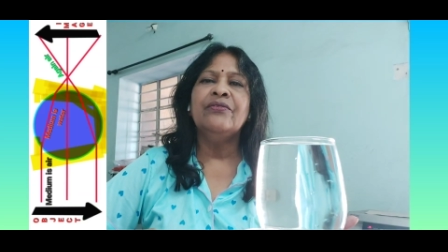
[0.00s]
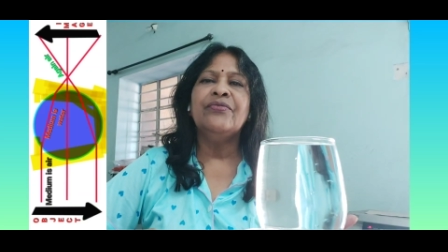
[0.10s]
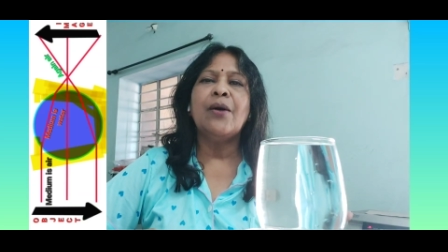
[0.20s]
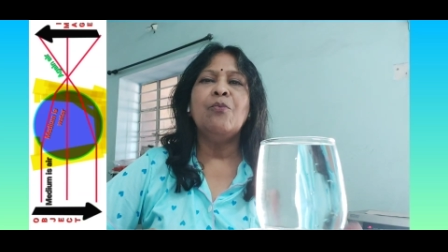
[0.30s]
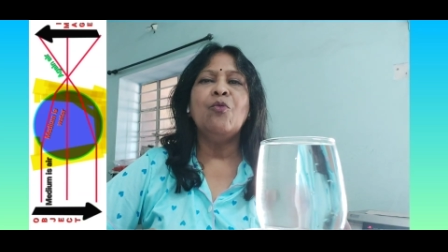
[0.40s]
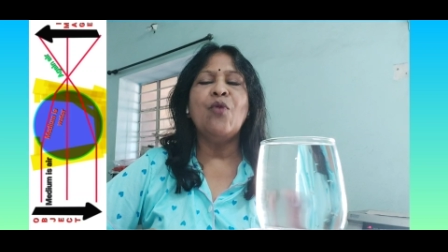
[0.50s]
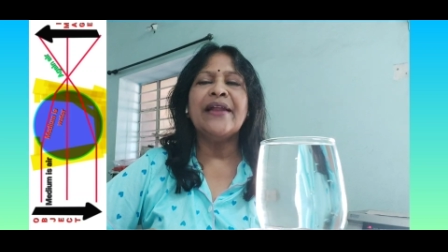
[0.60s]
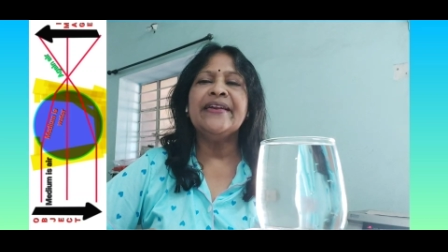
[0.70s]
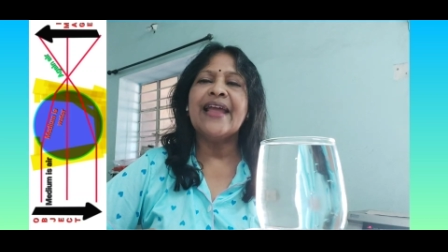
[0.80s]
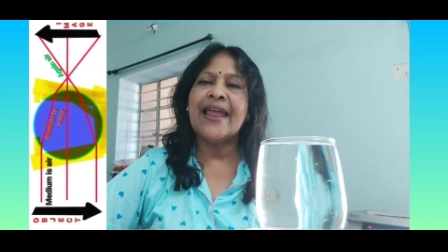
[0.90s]
from
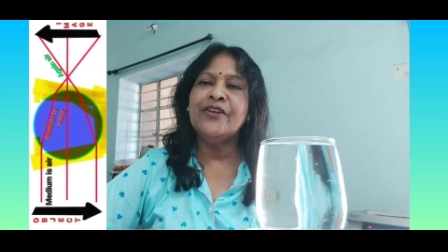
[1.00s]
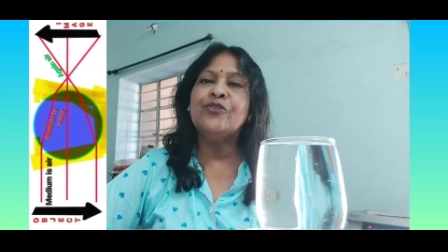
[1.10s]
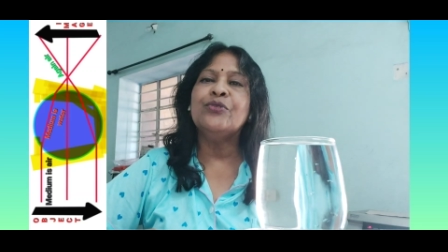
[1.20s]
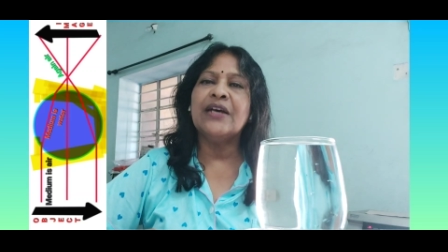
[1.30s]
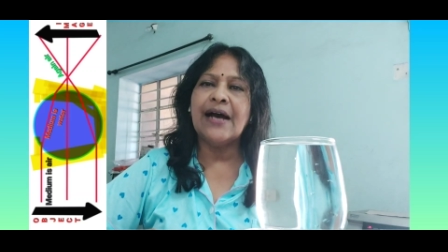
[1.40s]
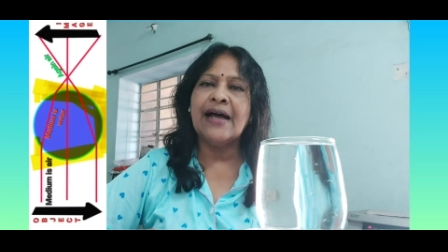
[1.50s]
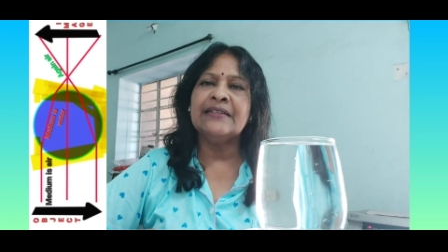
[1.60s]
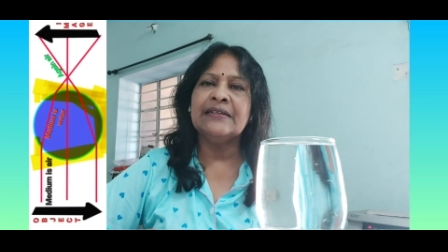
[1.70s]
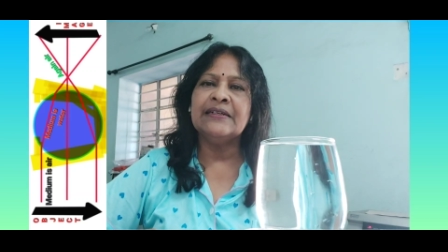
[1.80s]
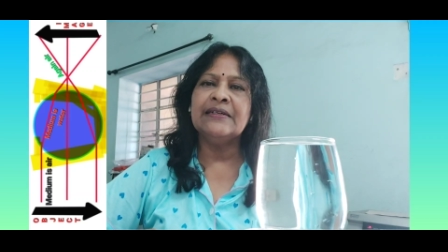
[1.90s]
one end to the
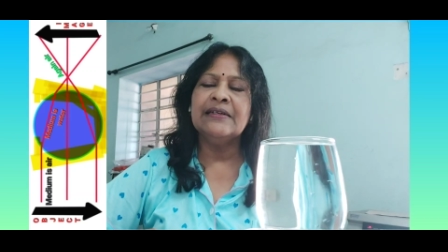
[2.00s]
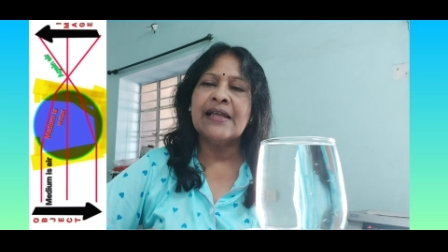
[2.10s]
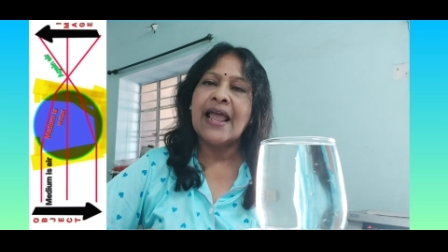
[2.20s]
other,